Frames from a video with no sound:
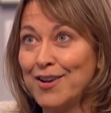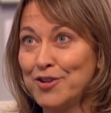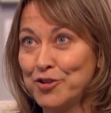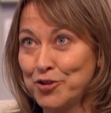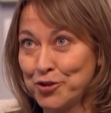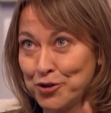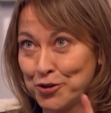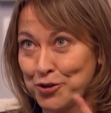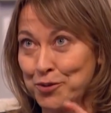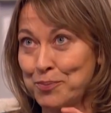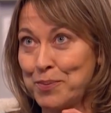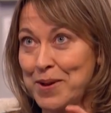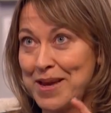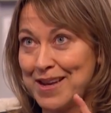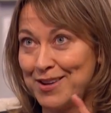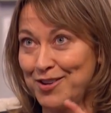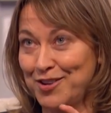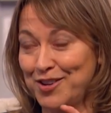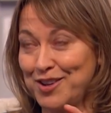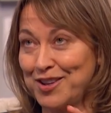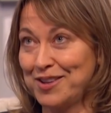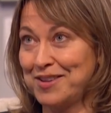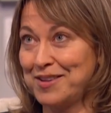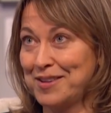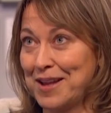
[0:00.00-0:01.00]
took the
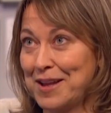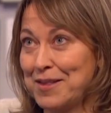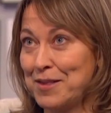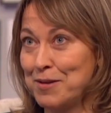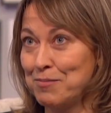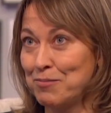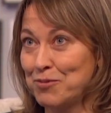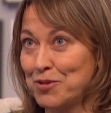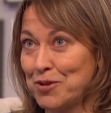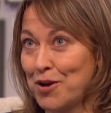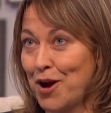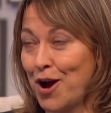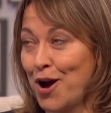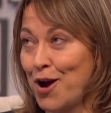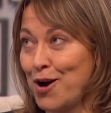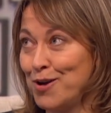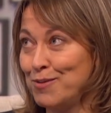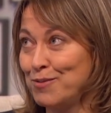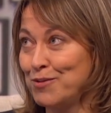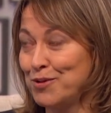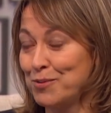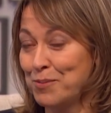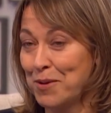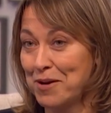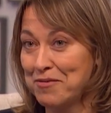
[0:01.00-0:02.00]
pictures, sent them to,
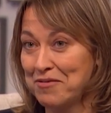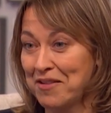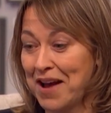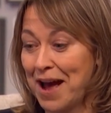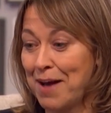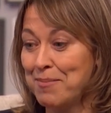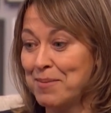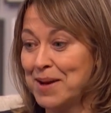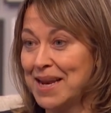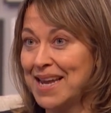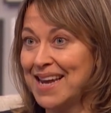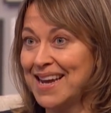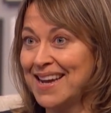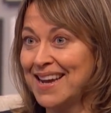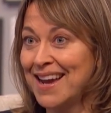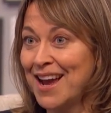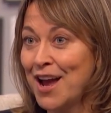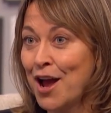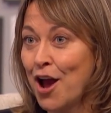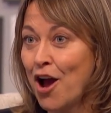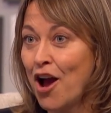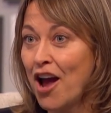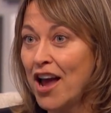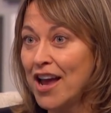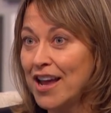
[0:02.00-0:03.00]
home to my family.
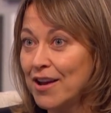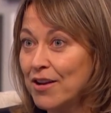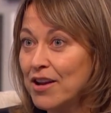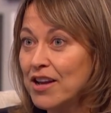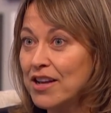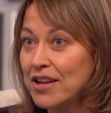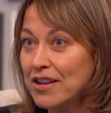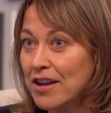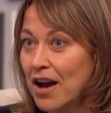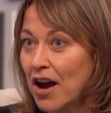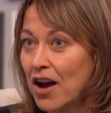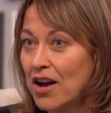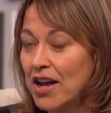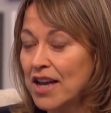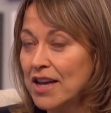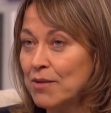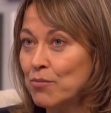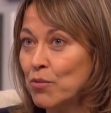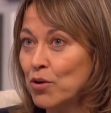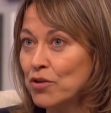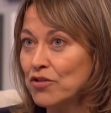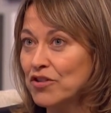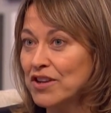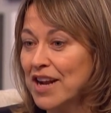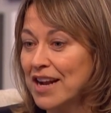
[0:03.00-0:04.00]
It, it
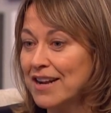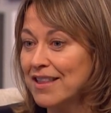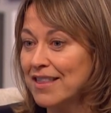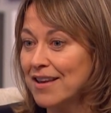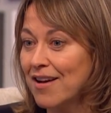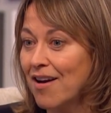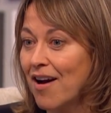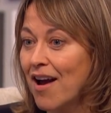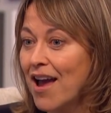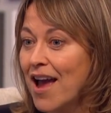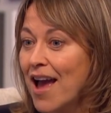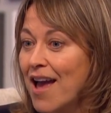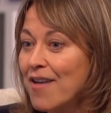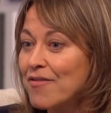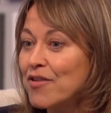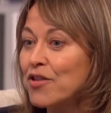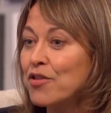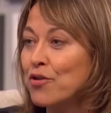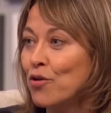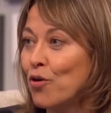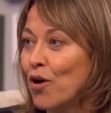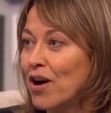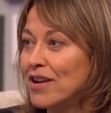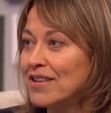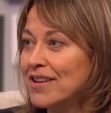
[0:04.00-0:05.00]
it wasn't anything I ever
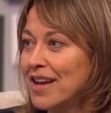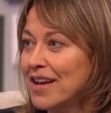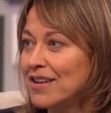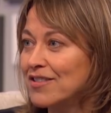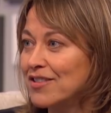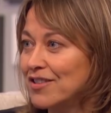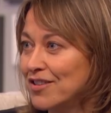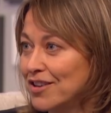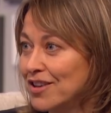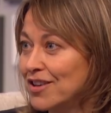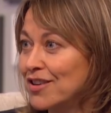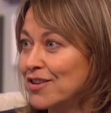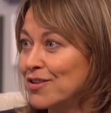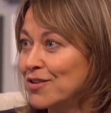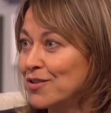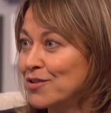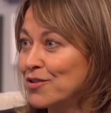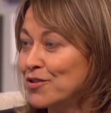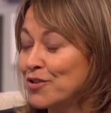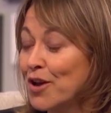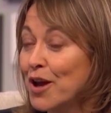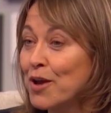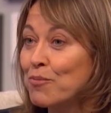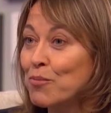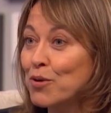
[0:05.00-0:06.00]
thought I'd get to do.
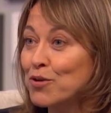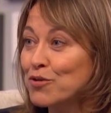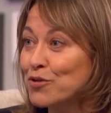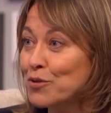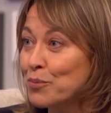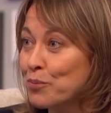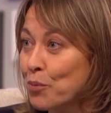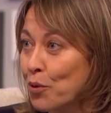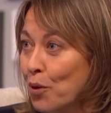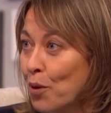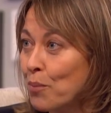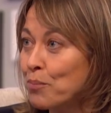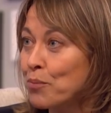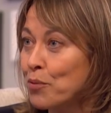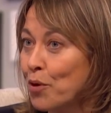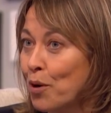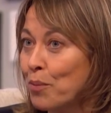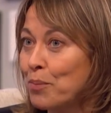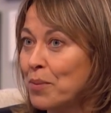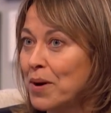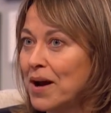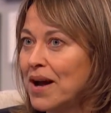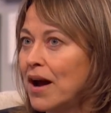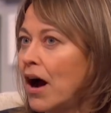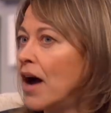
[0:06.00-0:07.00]
So it was a pro
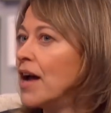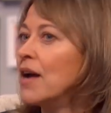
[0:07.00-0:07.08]
proper...